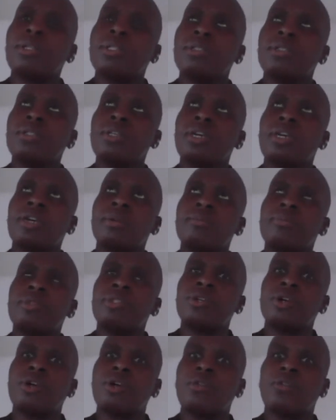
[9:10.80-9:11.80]
role in
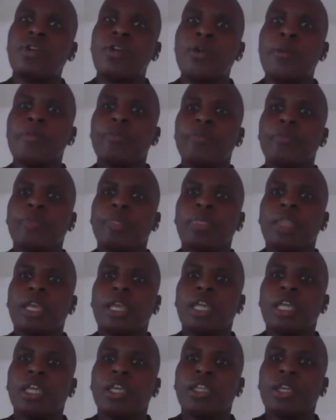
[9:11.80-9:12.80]
terms of,
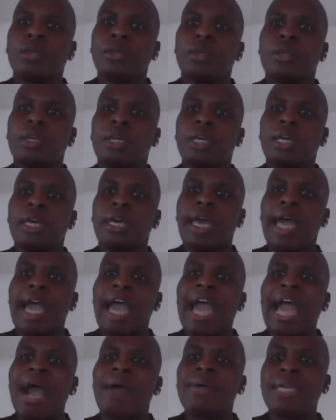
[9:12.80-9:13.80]
you know,
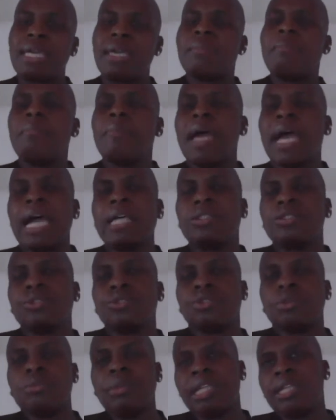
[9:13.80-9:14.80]
how it
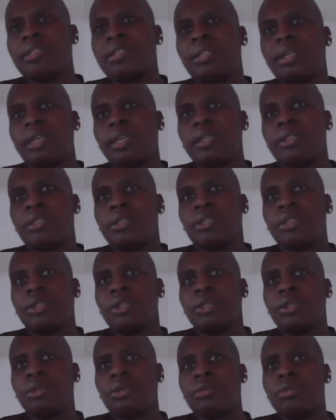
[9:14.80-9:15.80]
impacts on your ability
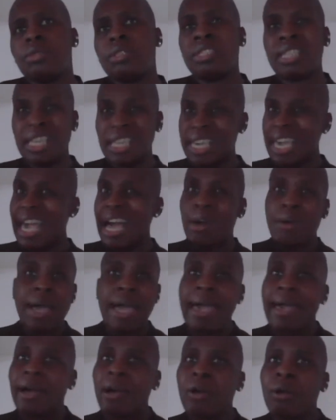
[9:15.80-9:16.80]
to seek out
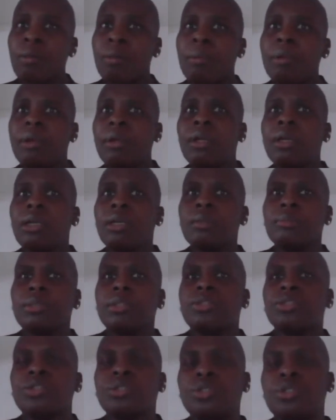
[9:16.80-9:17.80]
help,
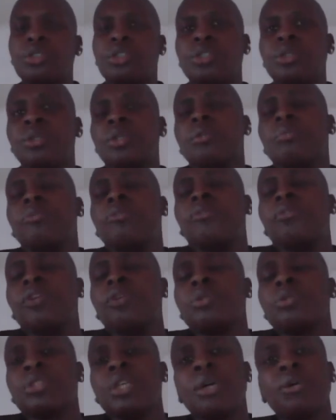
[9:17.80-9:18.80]
because you can
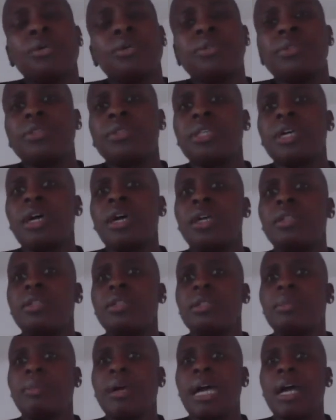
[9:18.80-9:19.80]
feel
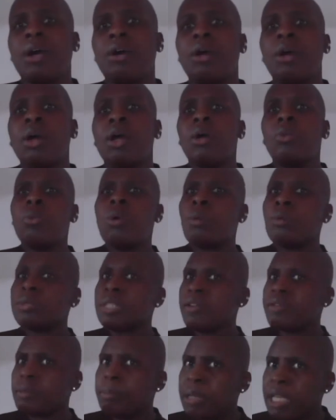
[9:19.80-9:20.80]
concerned about what
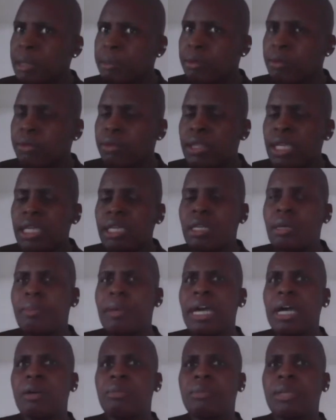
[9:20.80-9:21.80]
would other people think
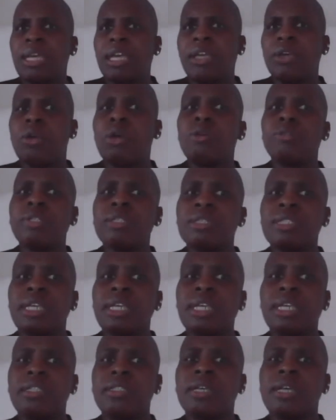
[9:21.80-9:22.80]
about me, or
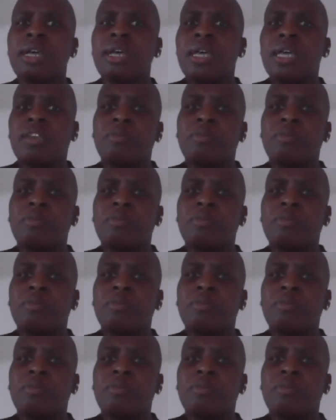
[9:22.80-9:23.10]
indeed